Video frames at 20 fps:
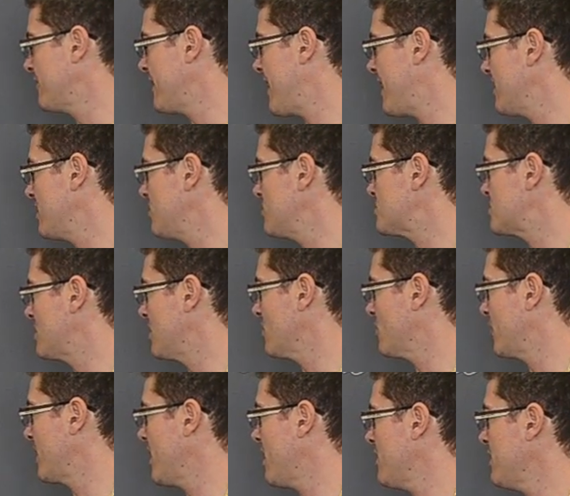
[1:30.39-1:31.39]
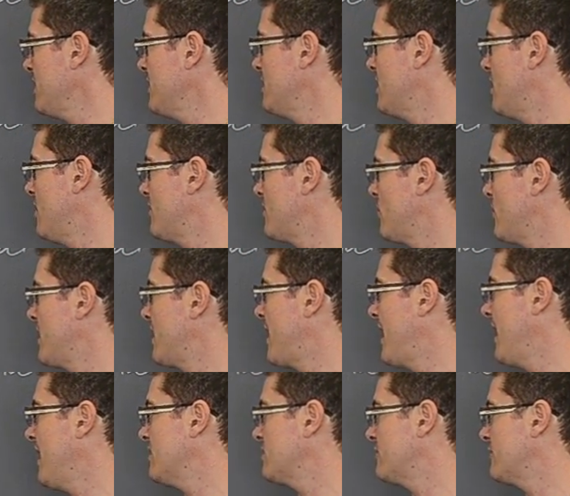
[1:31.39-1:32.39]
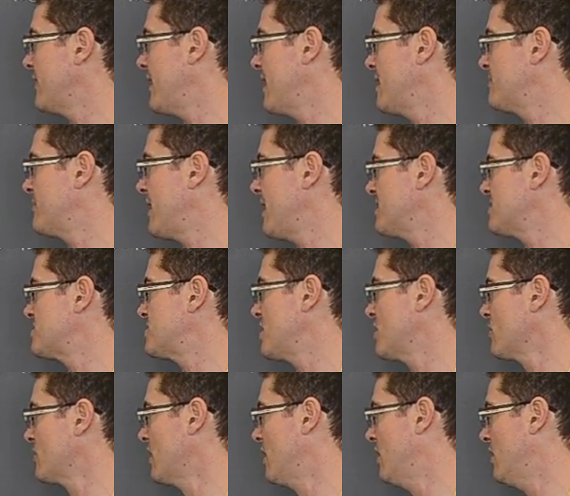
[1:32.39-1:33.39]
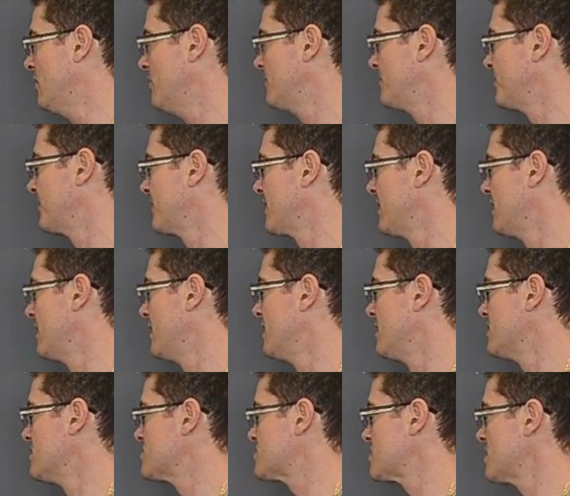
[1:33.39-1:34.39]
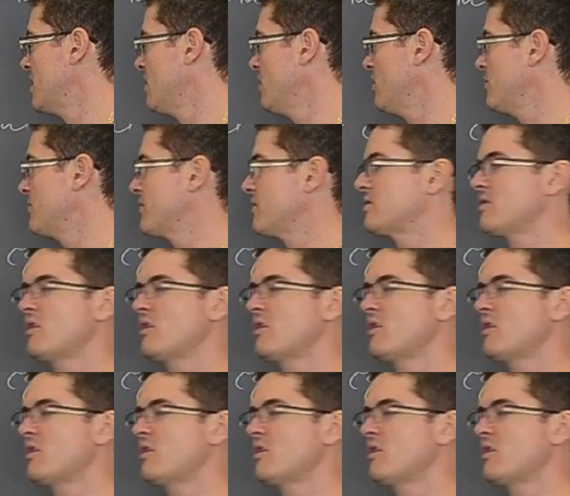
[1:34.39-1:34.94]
of values here. We already know that we can't divide by 0. So the